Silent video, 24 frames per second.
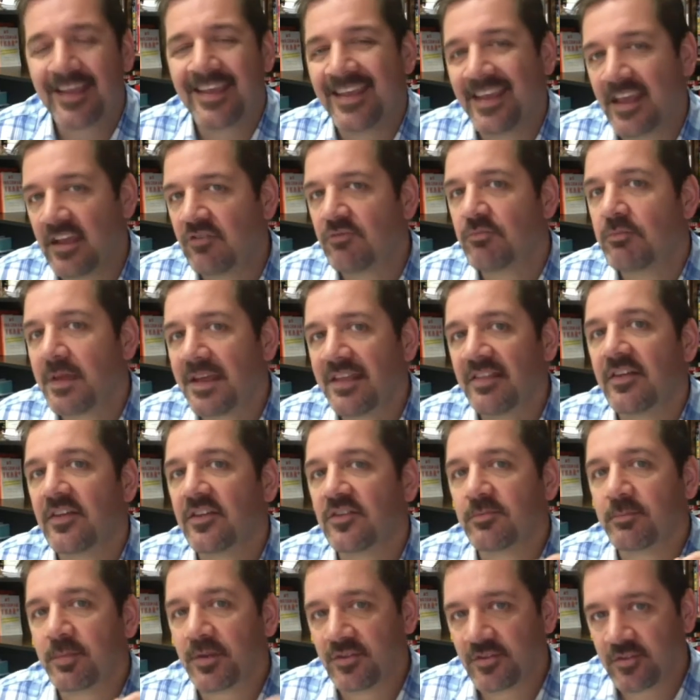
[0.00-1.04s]
Give me the
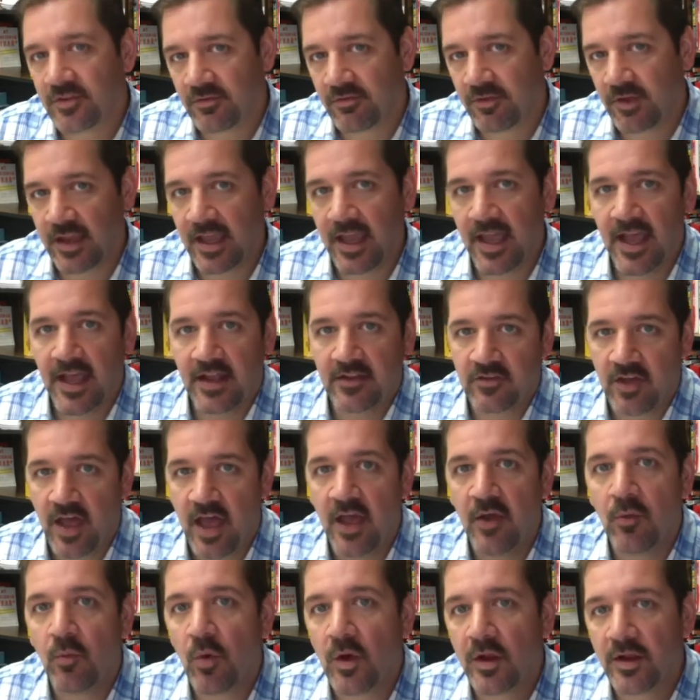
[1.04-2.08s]
specific ads.
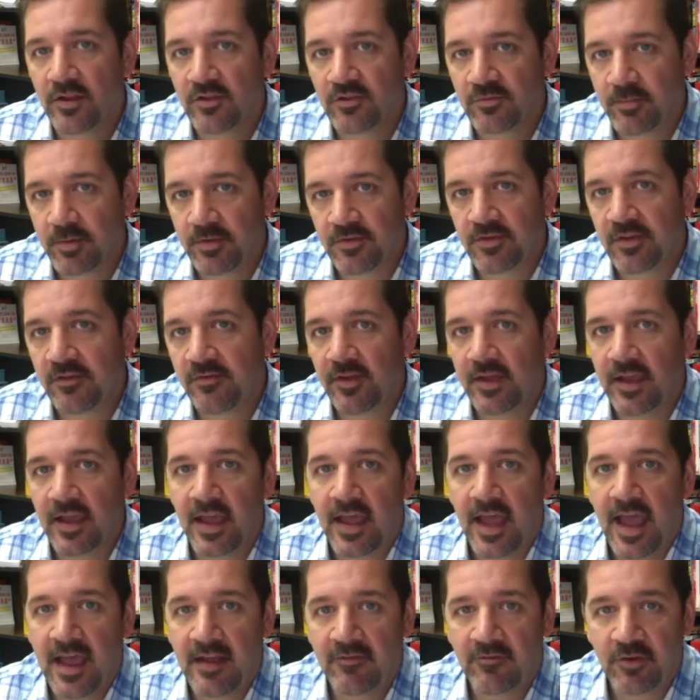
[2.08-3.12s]
I want a specific
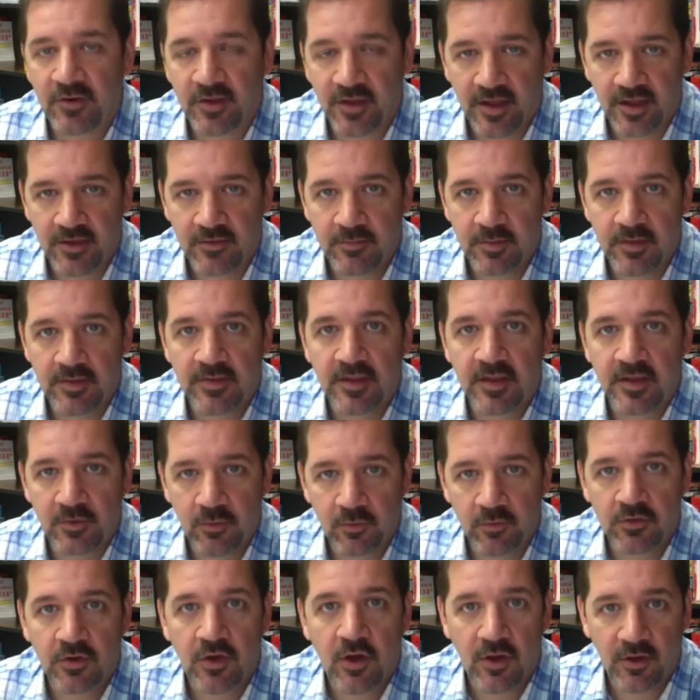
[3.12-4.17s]
advertisement that
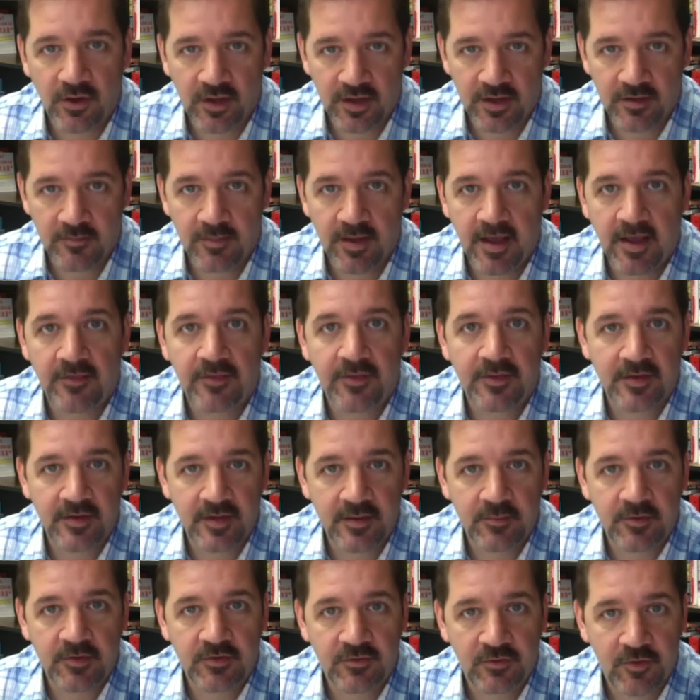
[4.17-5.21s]
you're talking about that
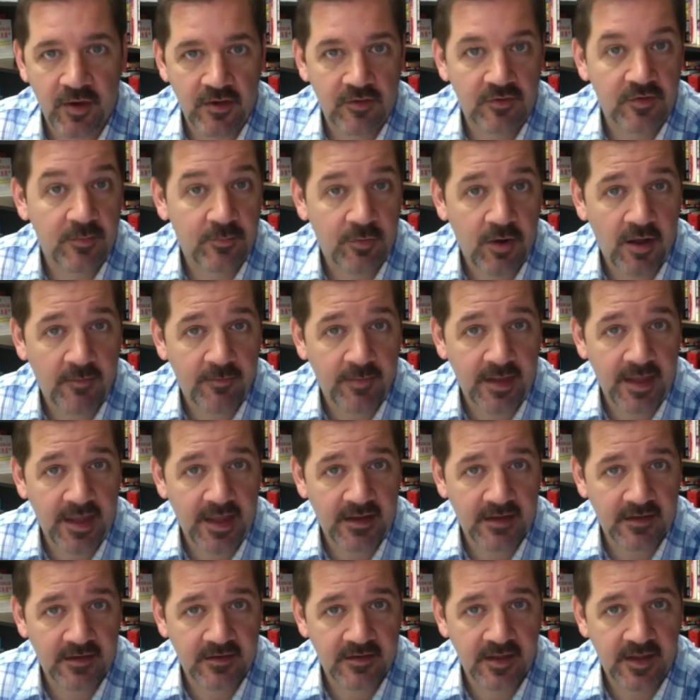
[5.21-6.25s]
demonstrates the
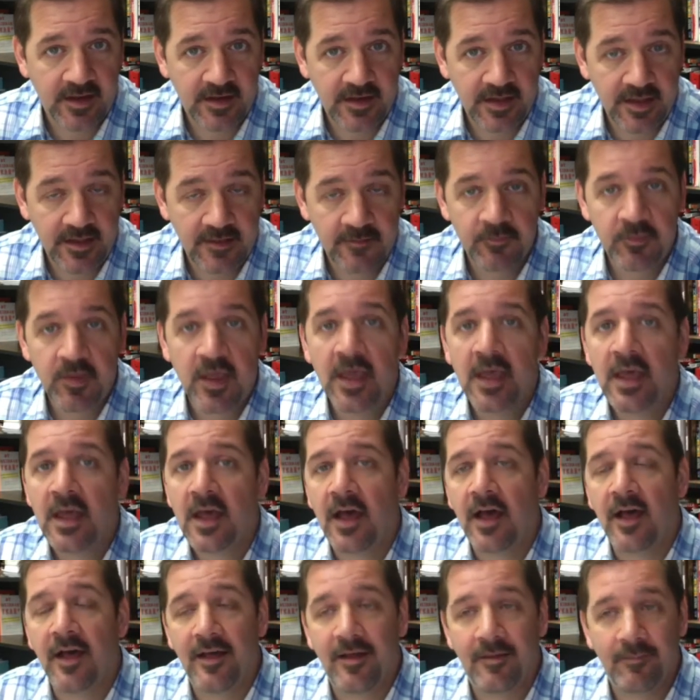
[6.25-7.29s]
propaganda technique.
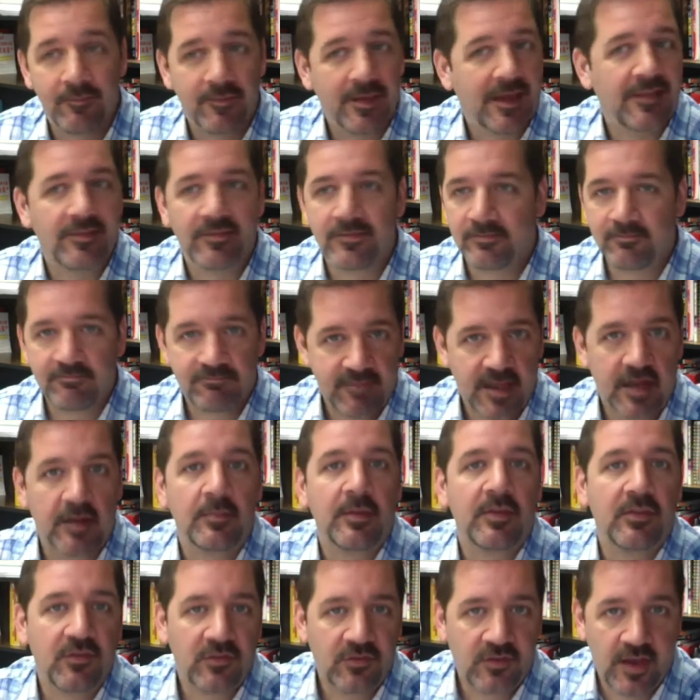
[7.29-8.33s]
And that'll
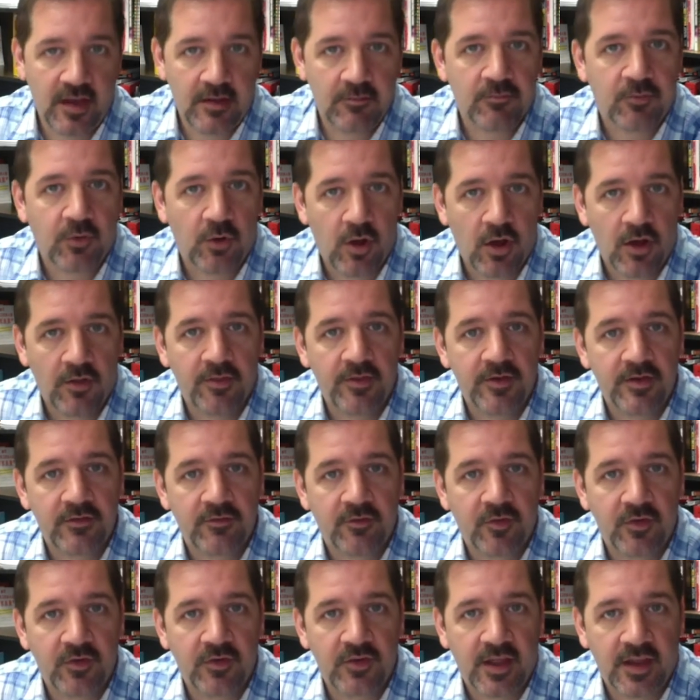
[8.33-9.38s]
be the same for all the
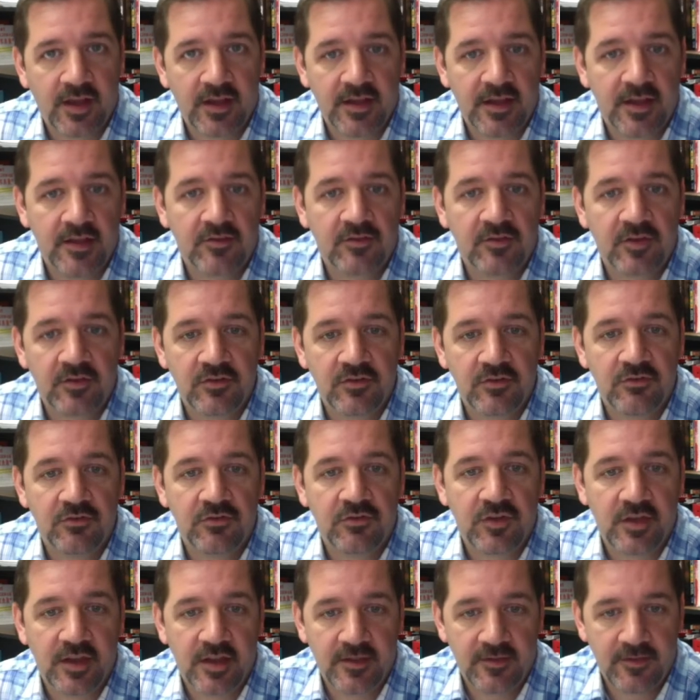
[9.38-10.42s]
different techniques that you
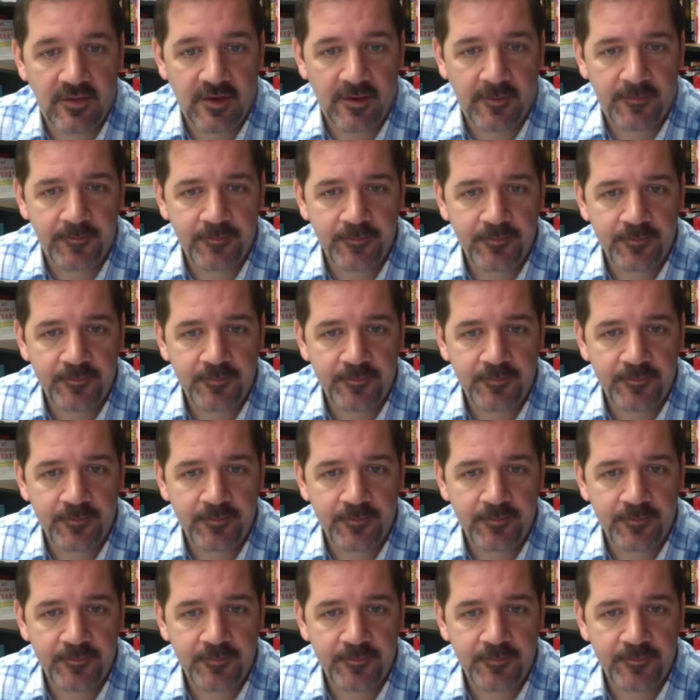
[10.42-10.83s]
see in there.